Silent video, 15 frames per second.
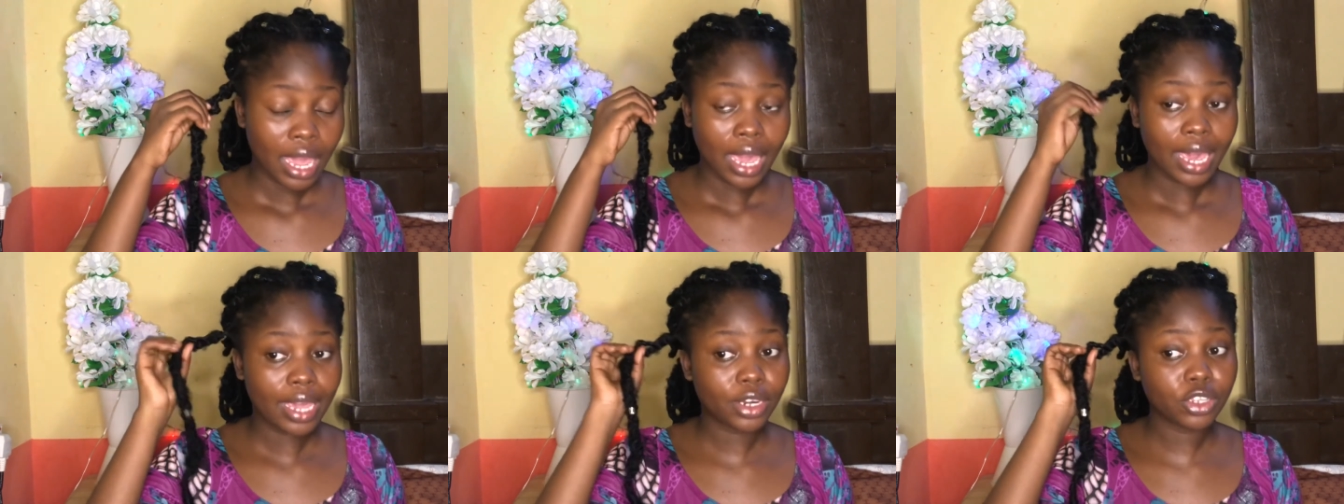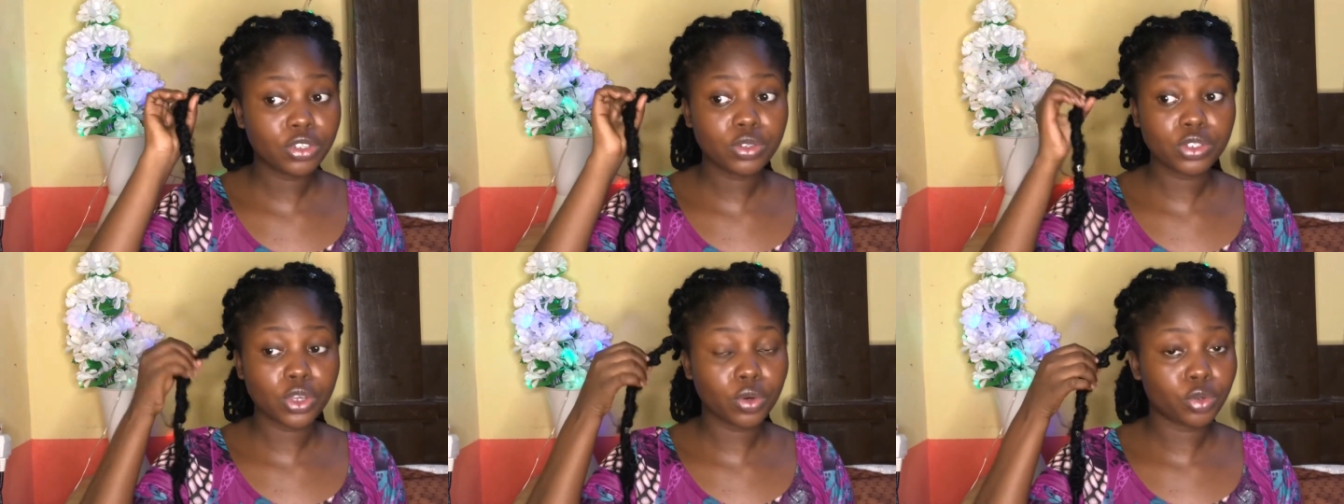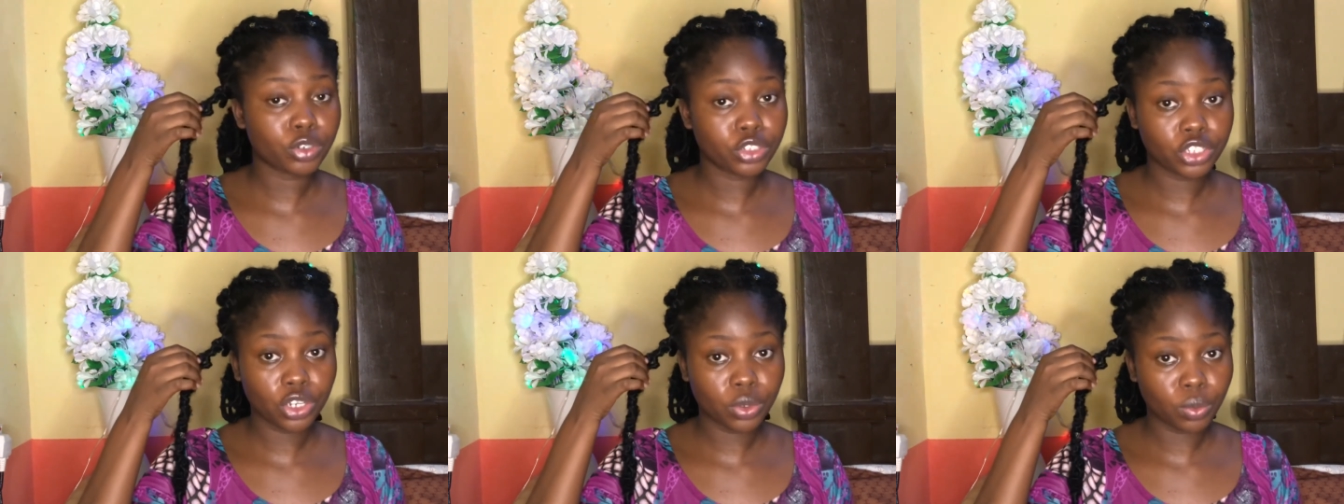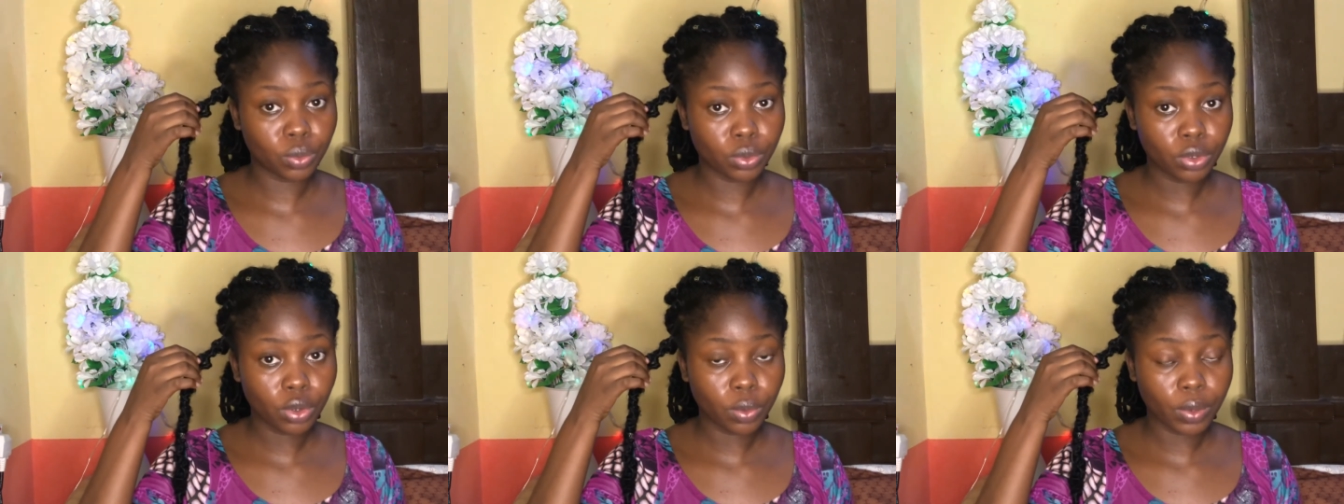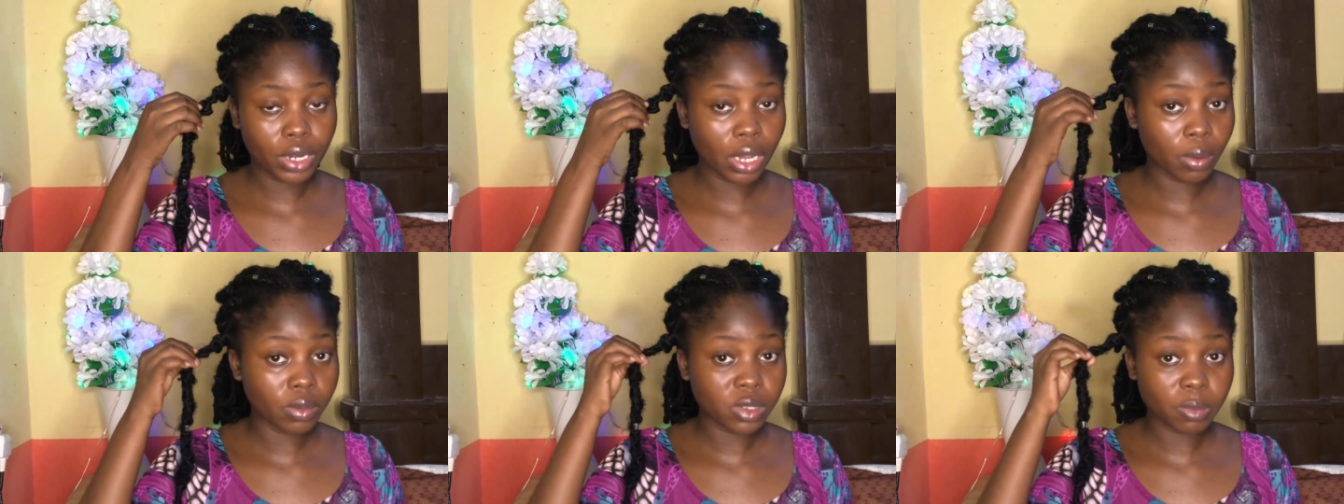I didn't use a crochet hook when
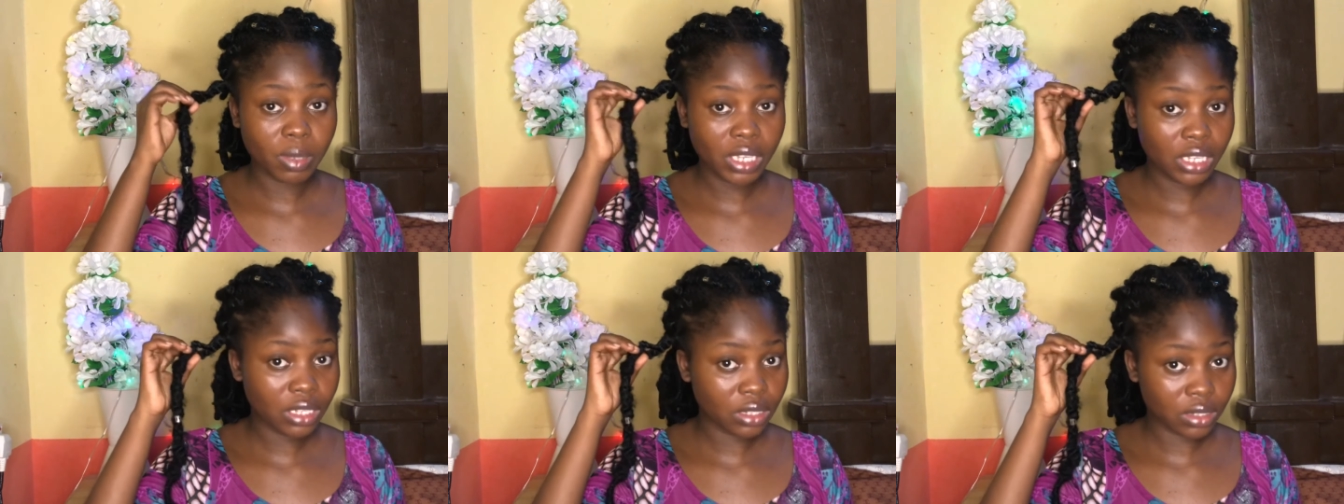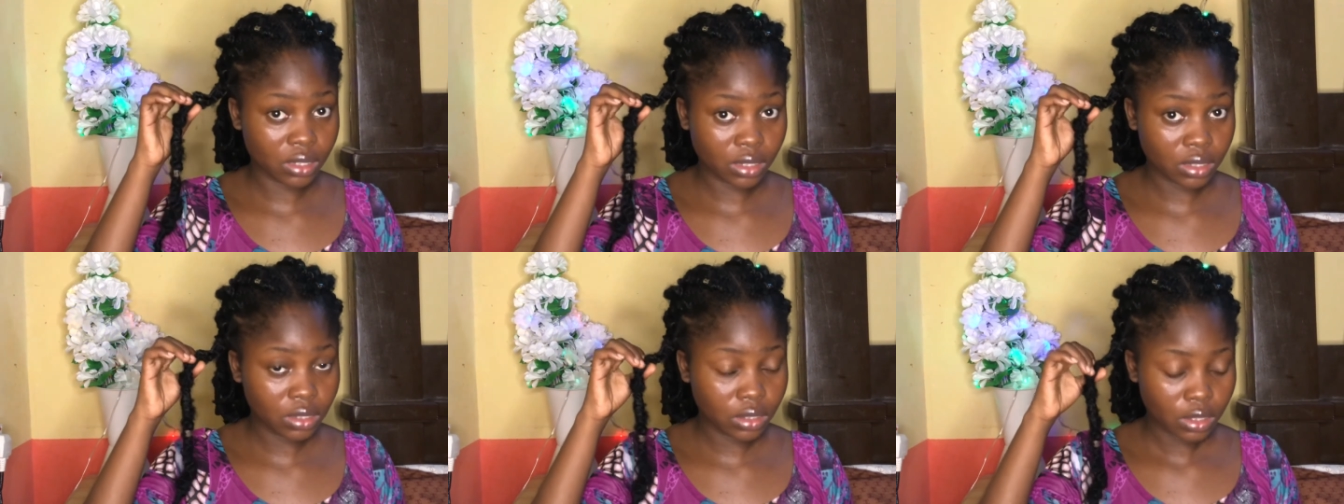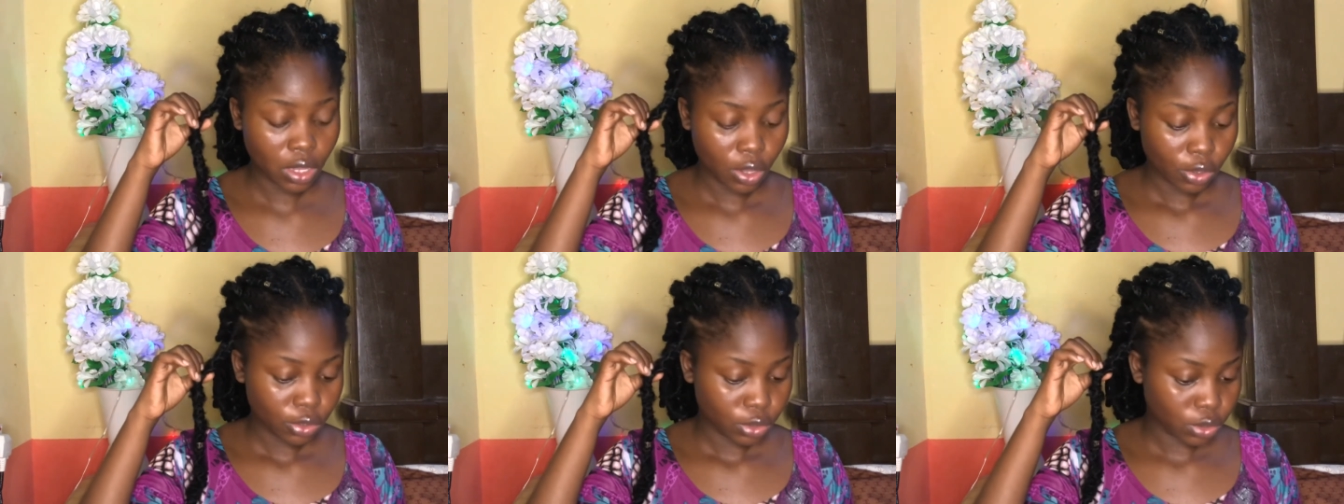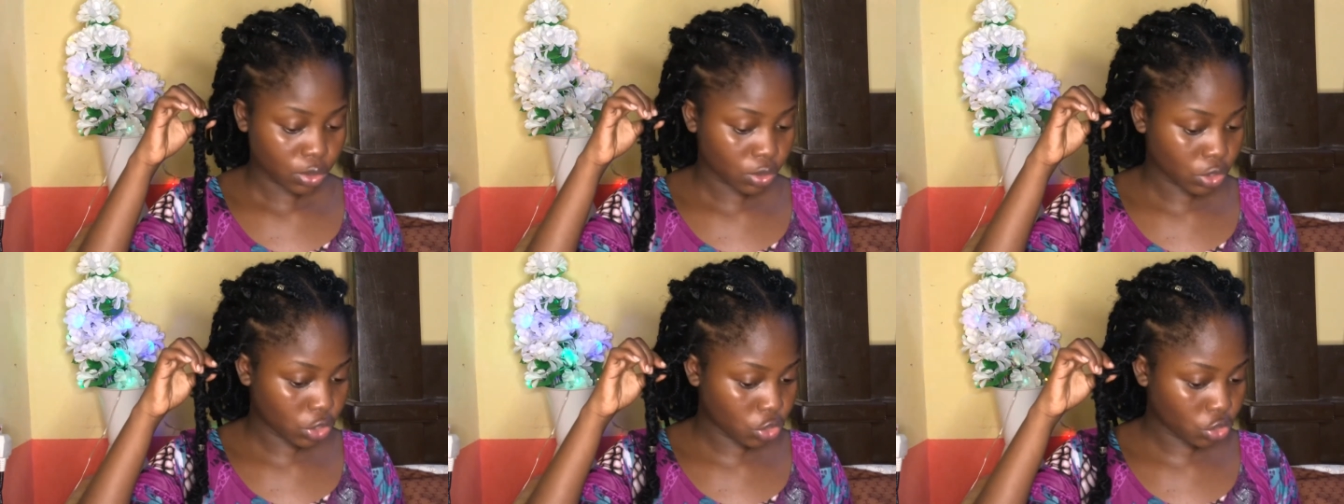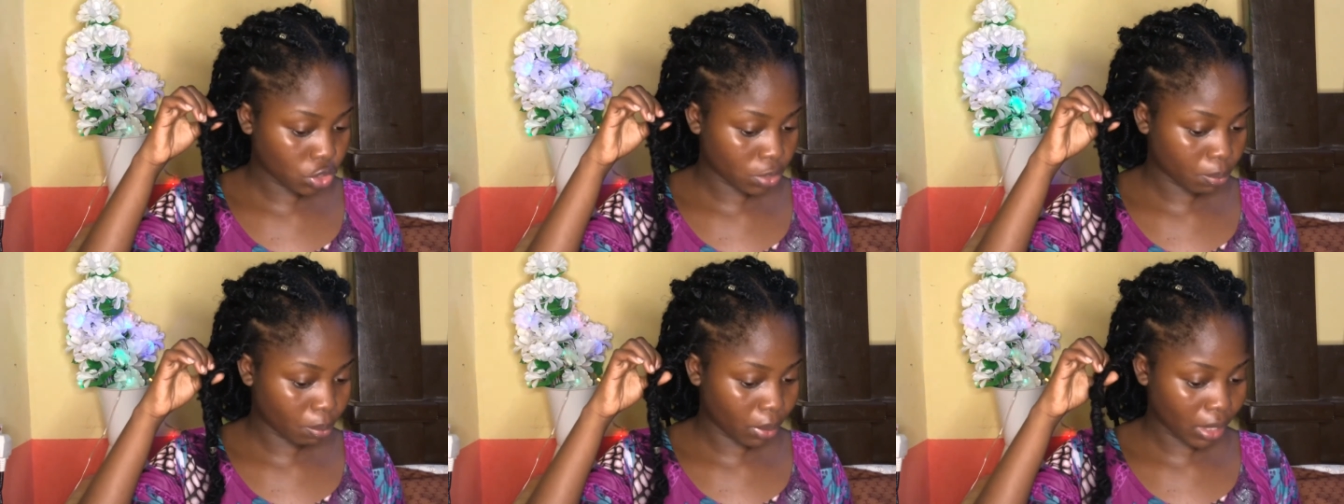I was making this, so this
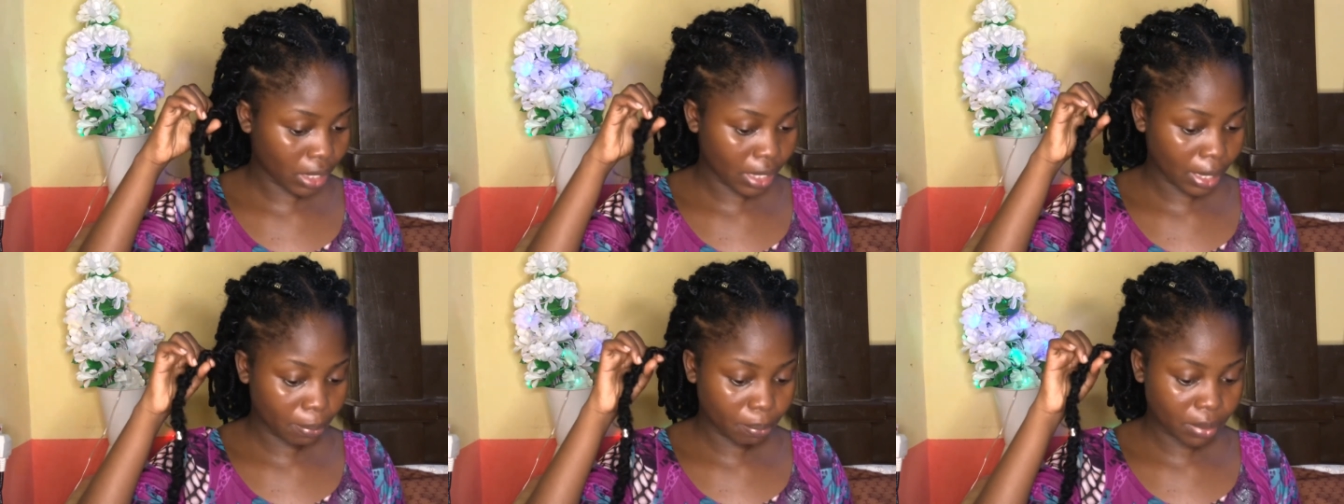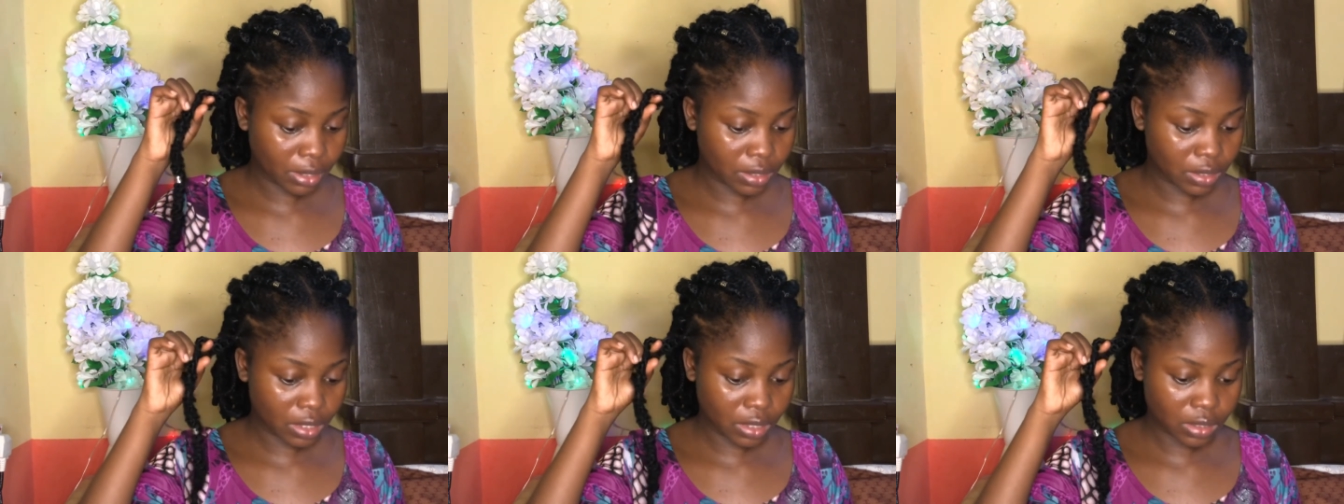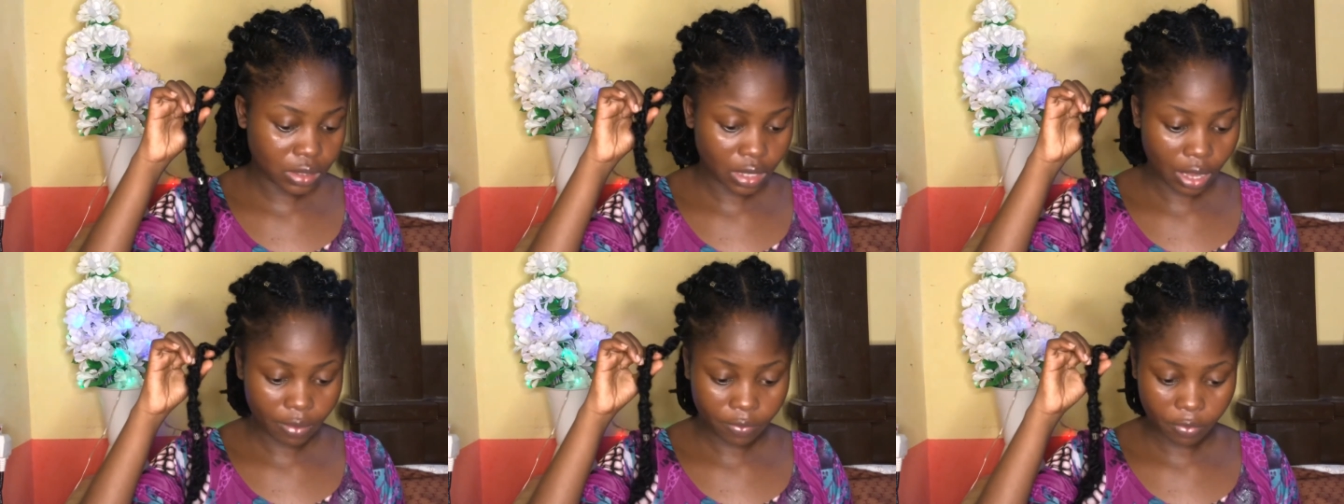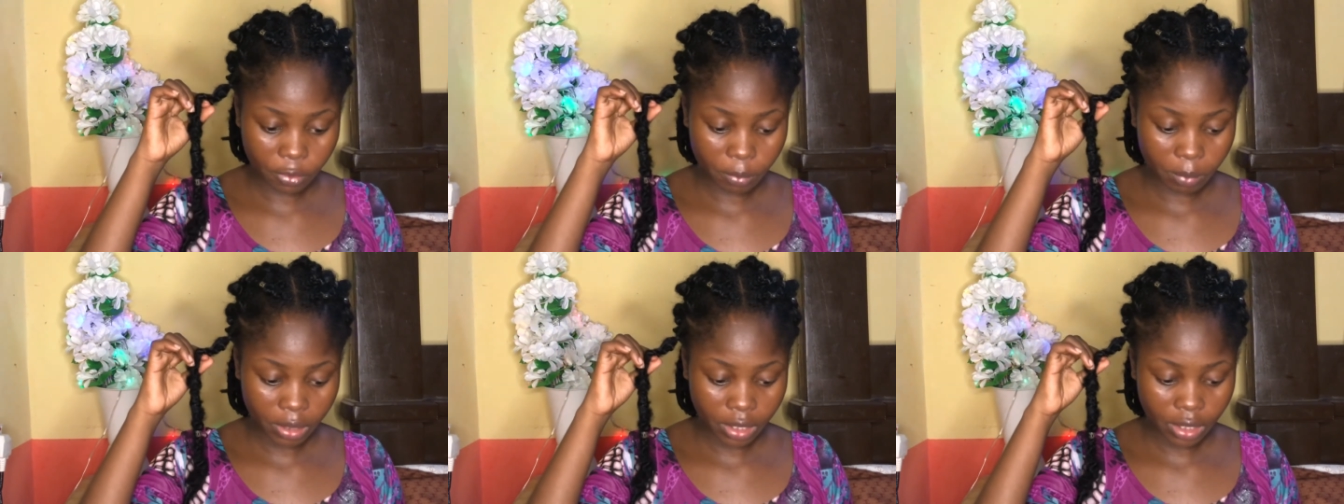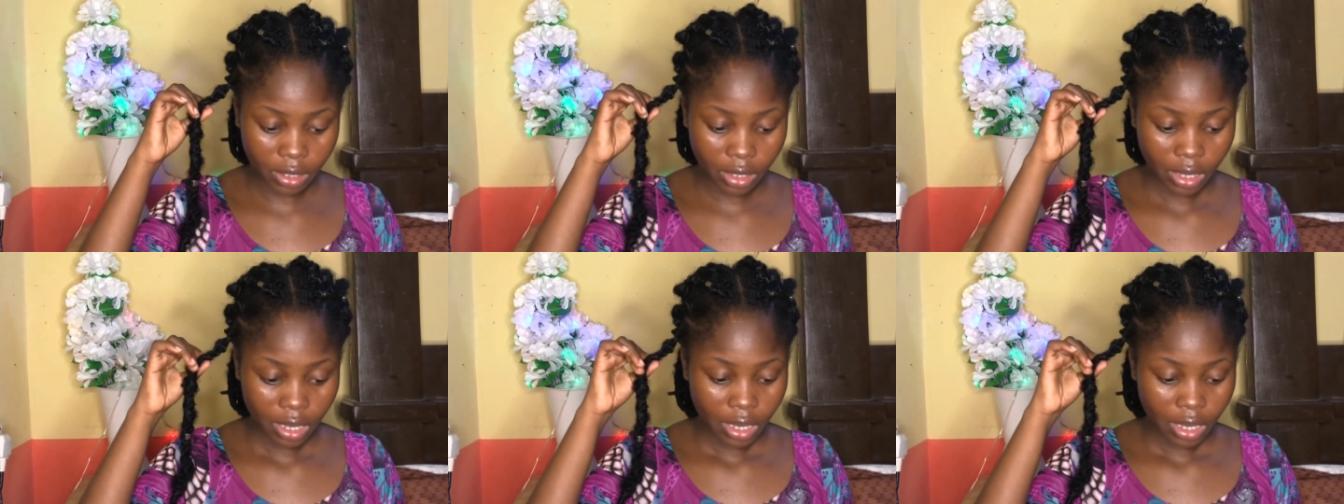should be a bit easier for me.